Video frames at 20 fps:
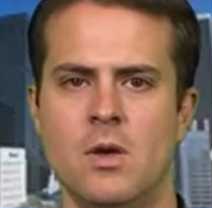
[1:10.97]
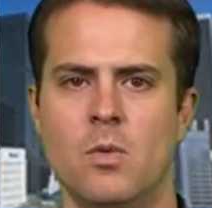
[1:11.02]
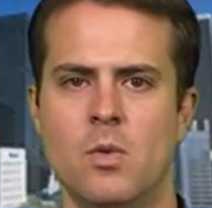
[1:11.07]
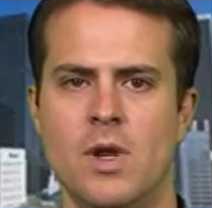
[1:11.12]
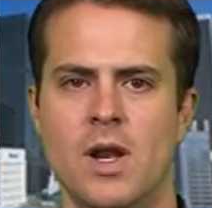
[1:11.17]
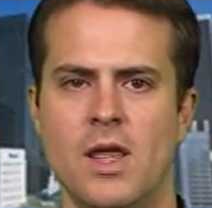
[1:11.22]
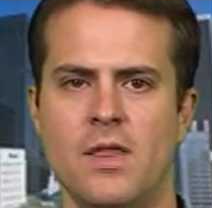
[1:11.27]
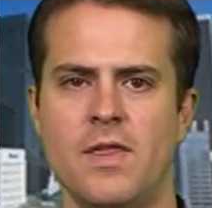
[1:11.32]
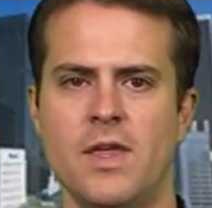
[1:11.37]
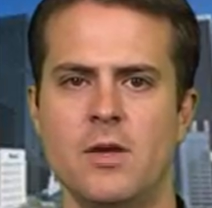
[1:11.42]

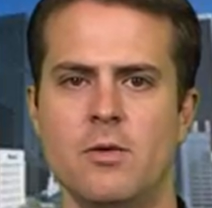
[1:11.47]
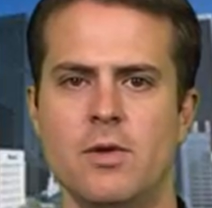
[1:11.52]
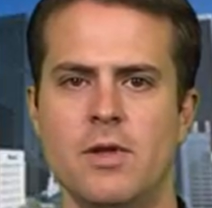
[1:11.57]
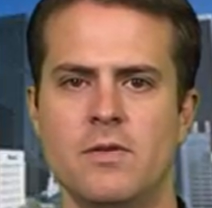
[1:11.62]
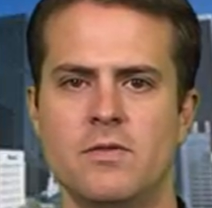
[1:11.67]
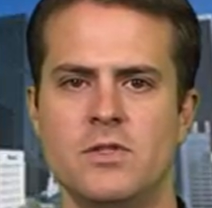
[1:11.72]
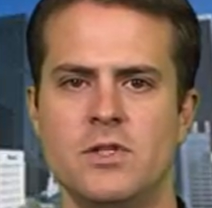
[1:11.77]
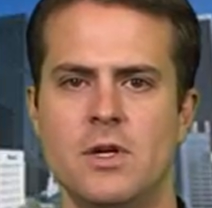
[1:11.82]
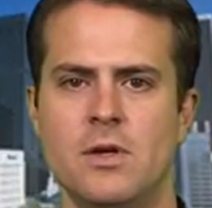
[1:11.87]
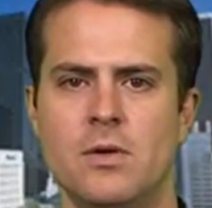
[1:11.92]
"What I think we
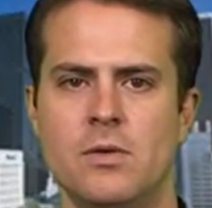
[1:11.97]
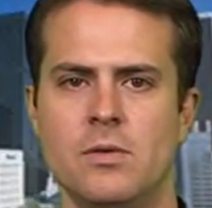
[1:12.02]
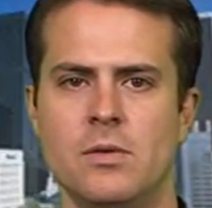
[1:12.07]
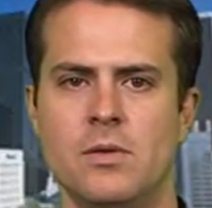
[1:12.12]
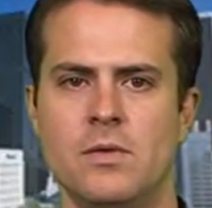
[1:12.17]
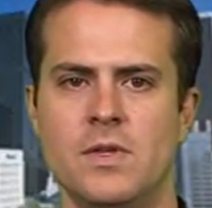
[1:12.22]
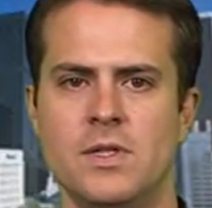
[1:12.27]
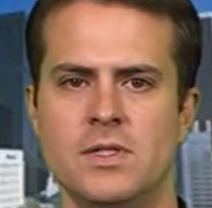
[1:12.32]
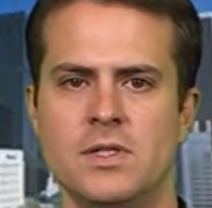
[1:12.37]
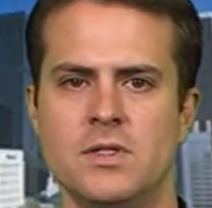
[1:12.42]
have shown,
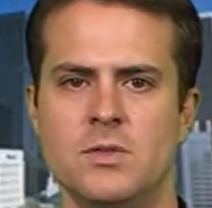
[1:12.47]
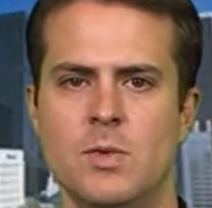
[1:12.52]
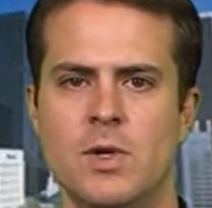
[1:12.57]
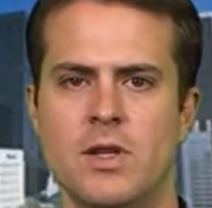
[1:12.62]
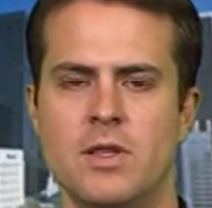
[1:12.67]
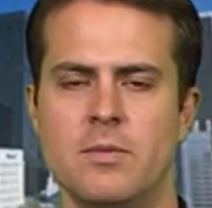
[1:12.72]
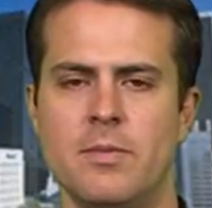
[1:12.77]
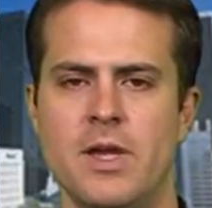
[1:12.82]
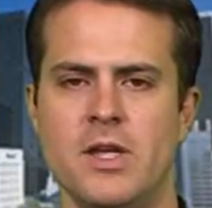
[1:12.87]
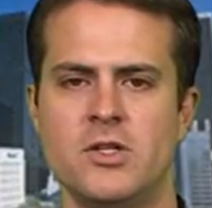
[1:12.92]
this is one
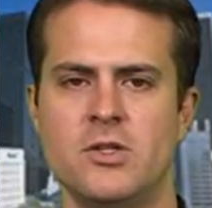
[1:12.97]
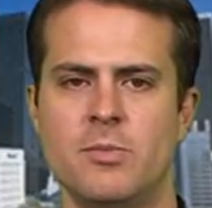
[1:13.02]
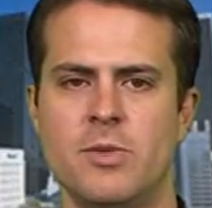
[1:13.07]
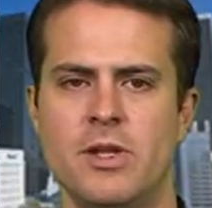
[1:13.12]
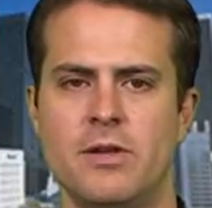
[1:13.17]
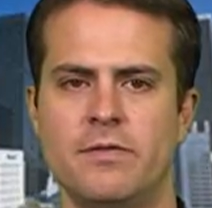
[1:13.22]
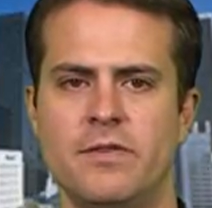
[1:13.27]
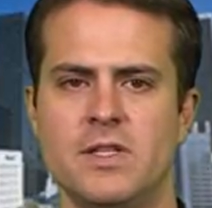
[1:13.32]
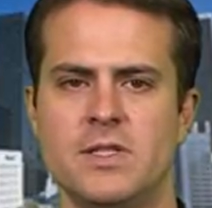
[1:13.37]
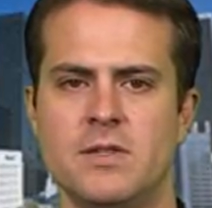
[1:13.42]
of the major
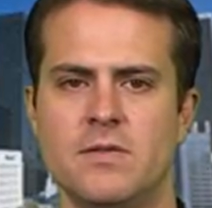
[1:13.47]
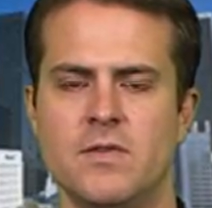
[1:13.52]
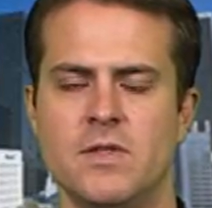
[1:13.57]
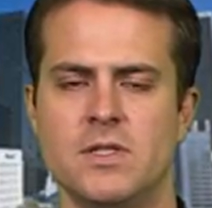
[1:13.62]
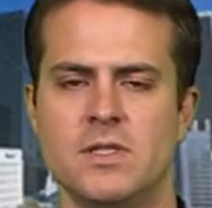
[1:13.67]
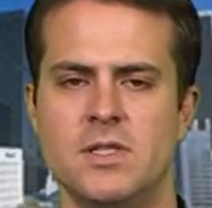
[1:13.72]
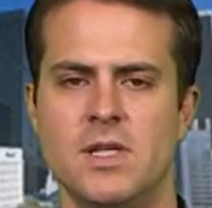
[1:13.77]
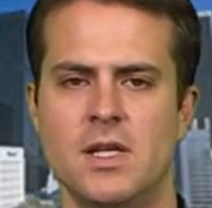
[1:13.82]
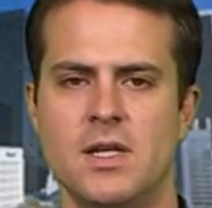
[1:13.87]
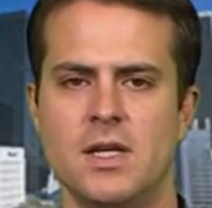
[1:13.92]
benefits of
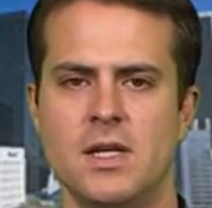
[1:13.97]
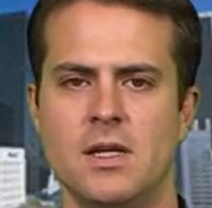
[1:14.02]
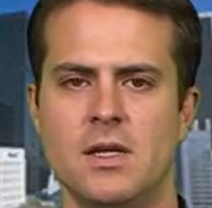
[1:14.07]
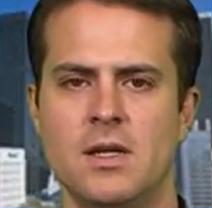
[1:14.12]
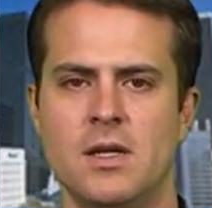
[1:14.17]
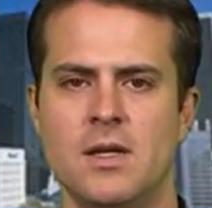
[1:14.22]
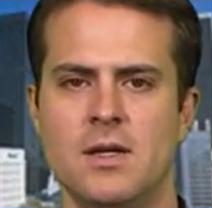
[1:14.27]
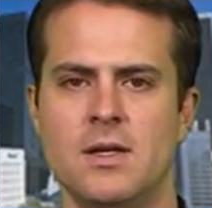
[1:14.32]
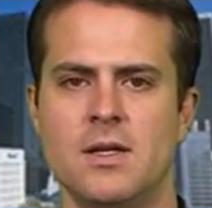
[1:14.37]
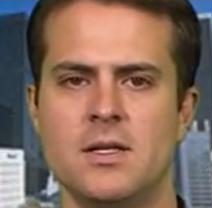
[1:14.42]
the study,
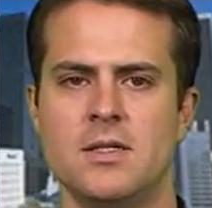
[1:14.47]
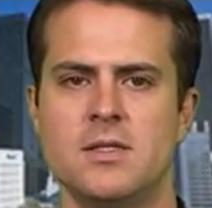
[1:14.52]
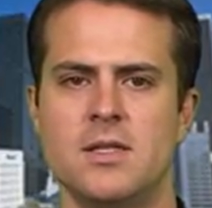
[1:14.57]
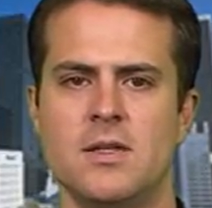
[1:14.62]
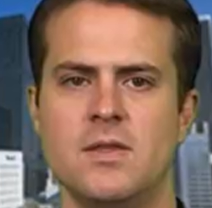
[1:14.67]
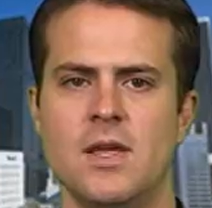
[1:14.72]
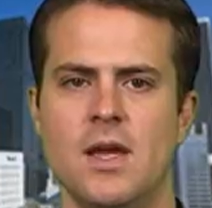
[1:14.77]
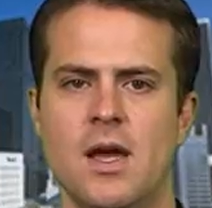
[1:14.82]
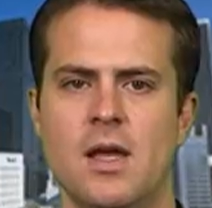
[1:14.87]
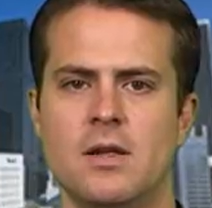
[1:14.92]
is
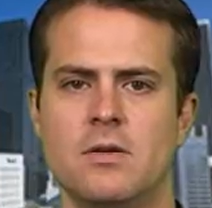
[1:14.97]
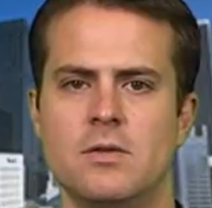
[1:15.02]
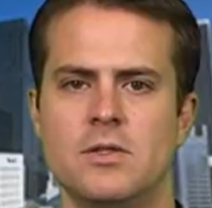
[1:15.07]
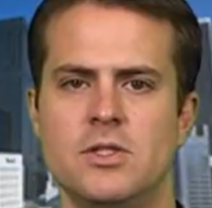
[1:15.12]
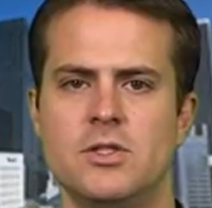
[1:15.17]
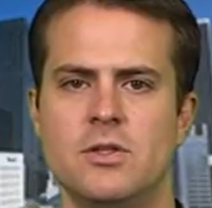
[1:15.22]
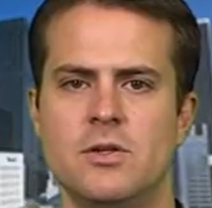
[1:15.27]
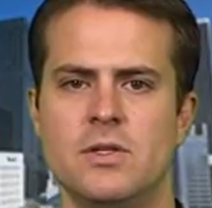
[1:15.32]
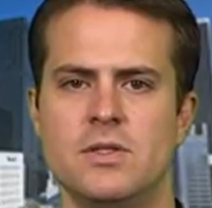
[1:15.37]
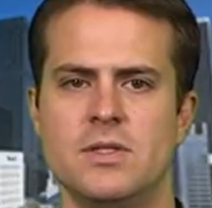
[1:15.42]
that the auto
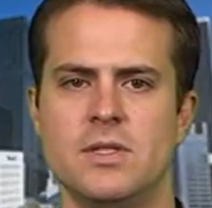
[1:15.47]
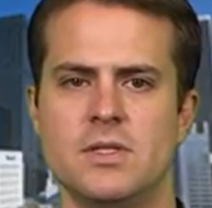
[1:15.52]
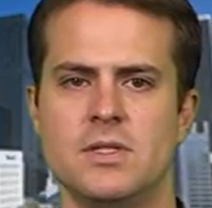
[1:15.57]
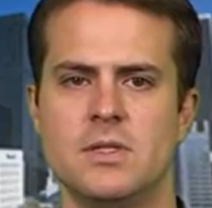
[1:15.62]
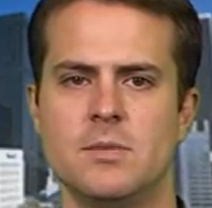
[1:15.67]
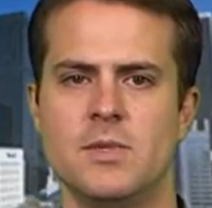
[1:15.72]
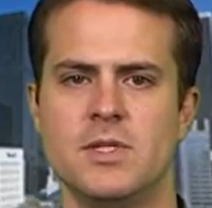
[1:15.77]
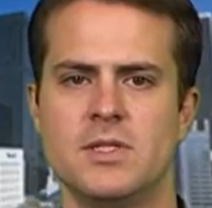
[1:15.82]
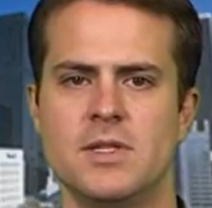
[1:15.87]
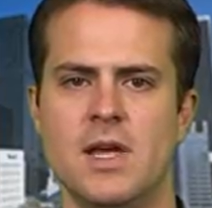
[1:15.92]
insurance
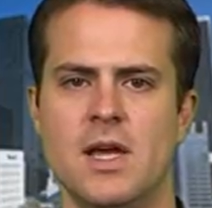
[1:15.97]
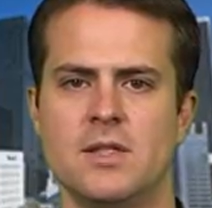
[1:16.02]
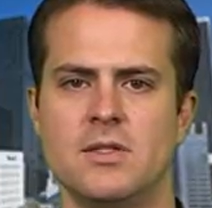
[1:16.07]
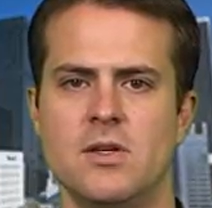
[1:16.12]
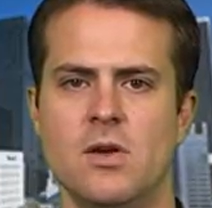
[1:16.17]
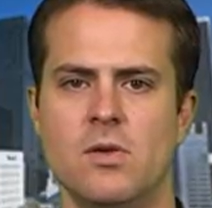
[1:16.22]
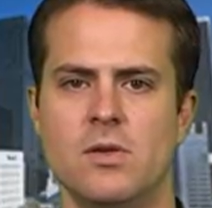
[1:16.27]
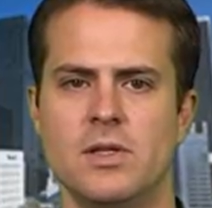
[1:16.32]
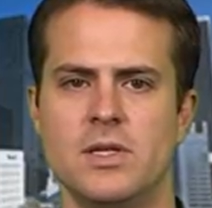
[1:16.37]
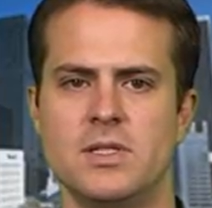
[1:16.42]
system is not
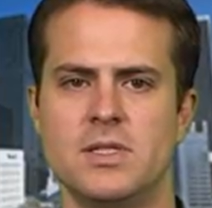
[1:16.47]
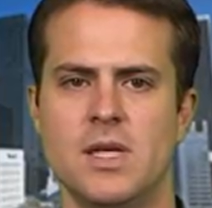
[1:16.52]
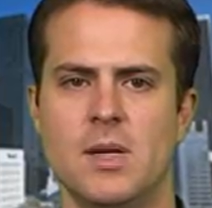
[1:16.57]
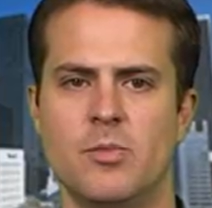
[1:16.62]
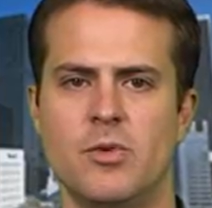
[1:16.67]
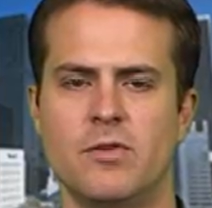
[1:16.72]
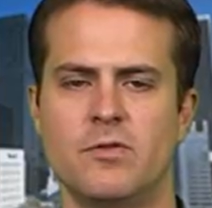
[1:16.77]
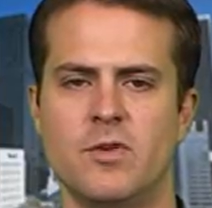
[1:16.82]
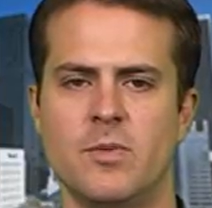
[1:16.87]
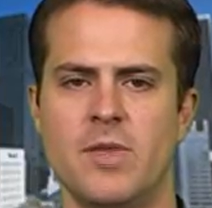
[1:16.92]
totally
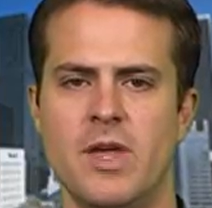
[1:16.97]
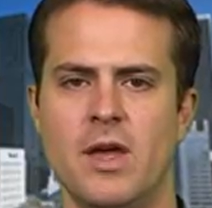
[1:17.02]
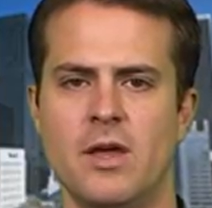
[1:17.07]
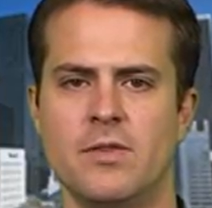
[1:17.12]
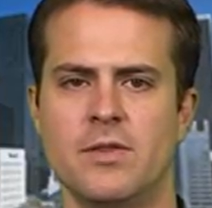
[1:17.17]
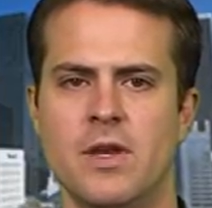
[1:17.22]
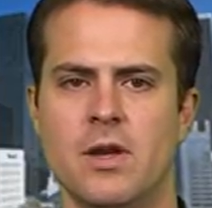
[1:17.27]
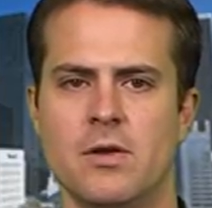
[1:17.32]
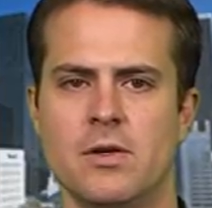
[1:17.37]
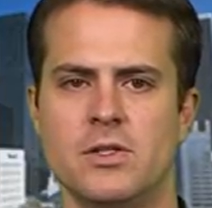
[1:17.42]
separate from the
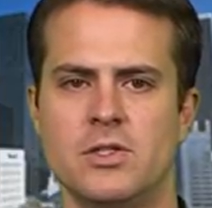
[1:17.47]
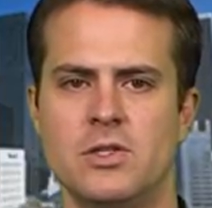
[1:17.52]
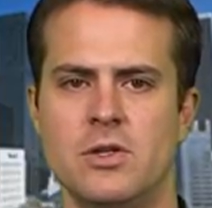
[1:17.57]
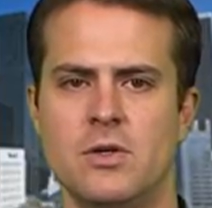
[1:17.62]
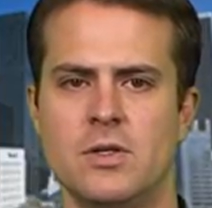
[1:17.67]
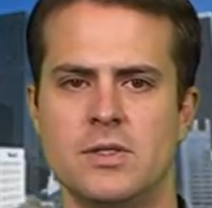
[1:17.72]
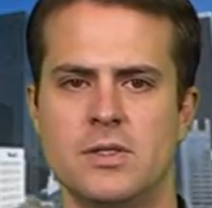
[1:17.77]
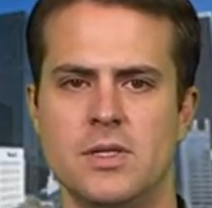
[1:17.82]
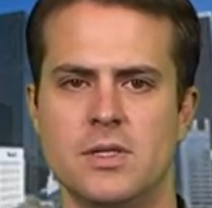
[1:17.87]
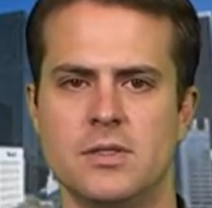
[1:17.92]
healthcare
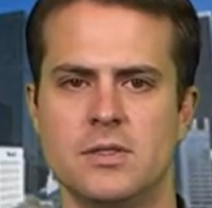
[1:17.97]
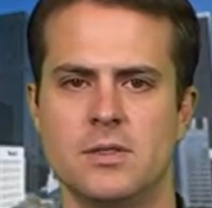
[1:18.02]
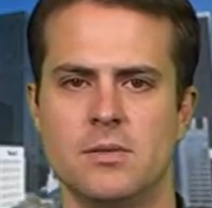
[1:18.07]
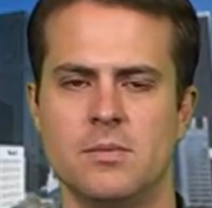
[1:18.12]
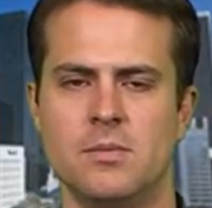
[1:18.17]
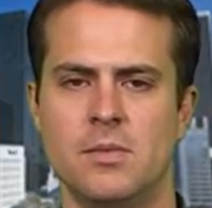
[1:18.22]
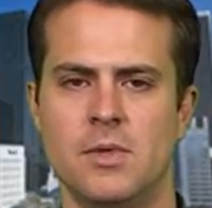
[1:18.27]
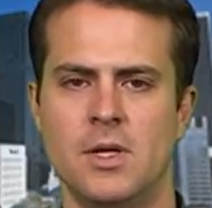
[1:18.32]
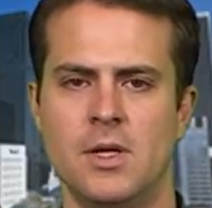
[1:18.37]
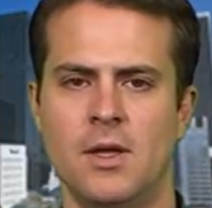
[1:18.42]
insurance
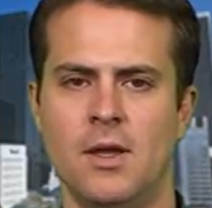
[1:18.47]
system.